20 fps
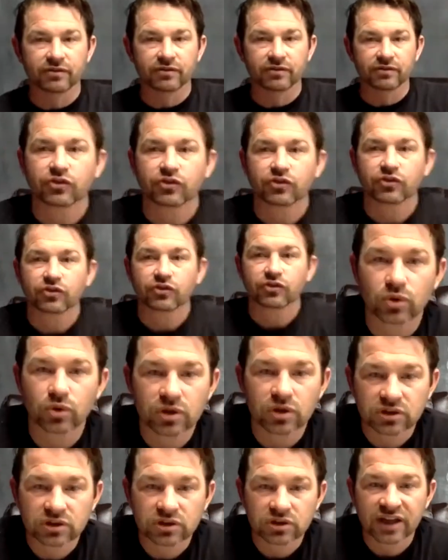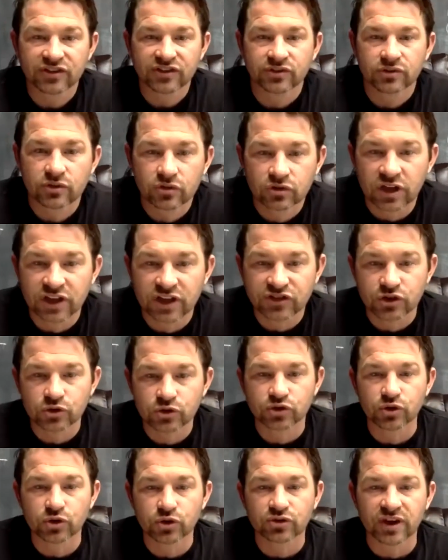So let's do
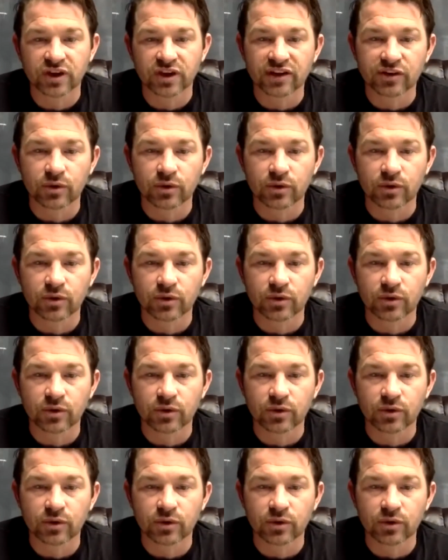two things.